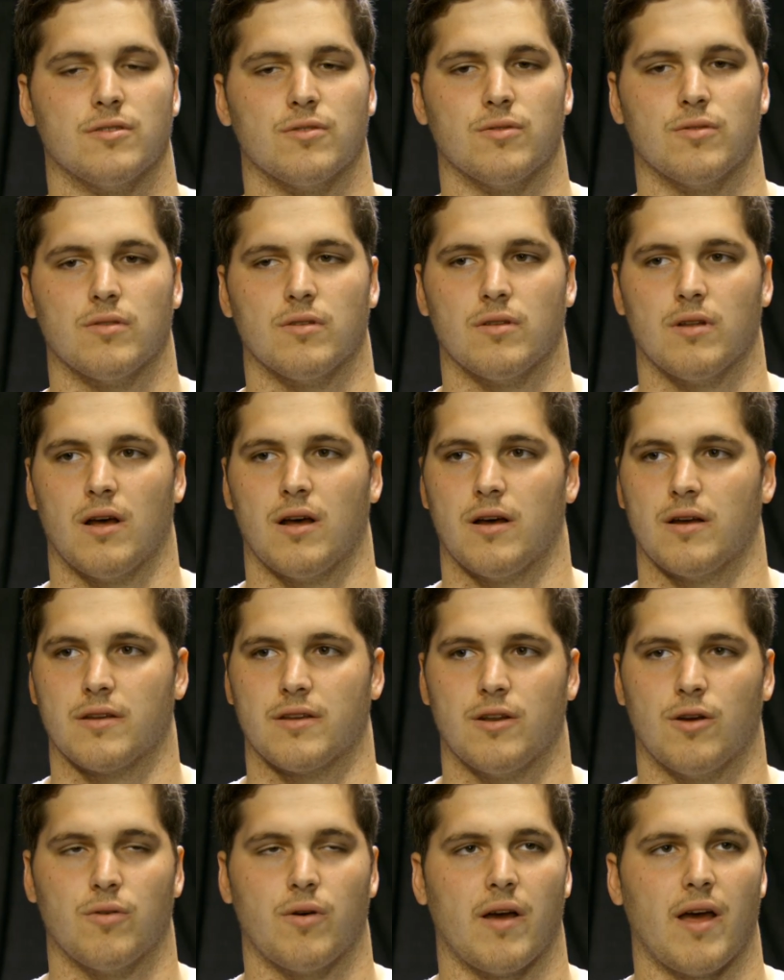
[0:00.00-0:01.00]
through
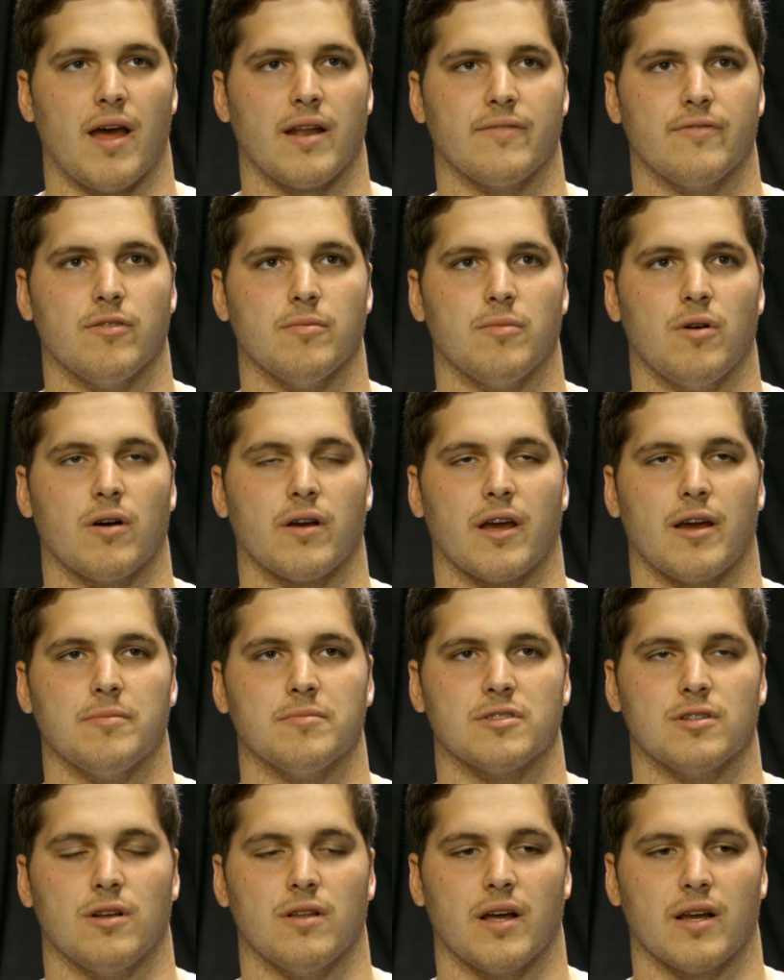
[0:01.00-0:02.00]
at football
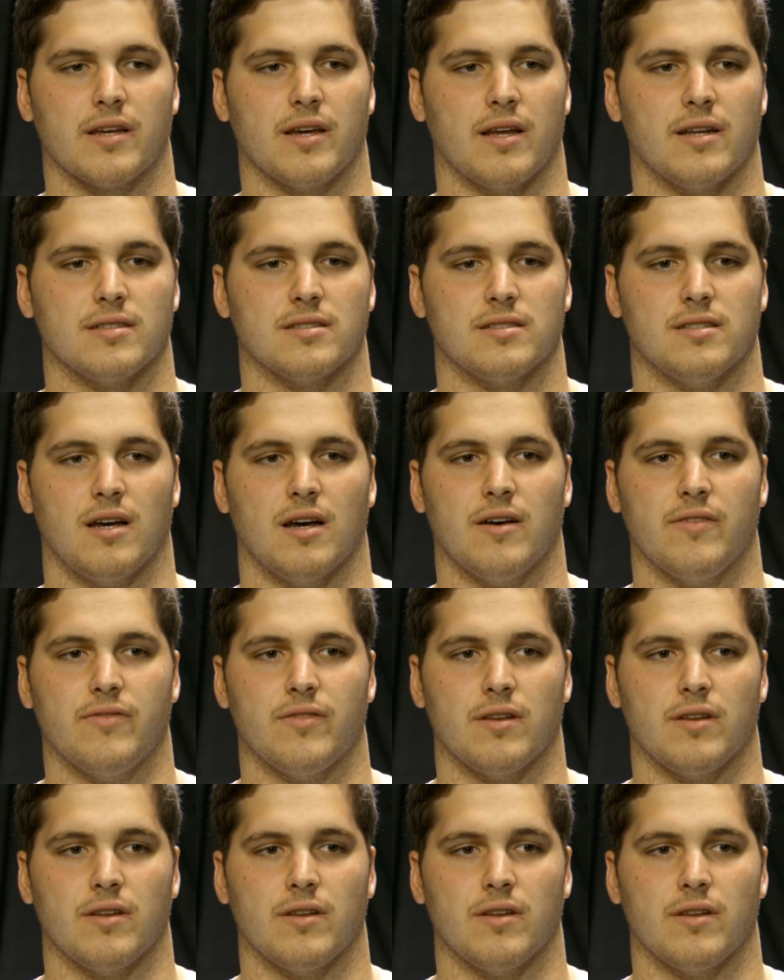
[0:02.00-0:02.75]
games and all that kind of stuff.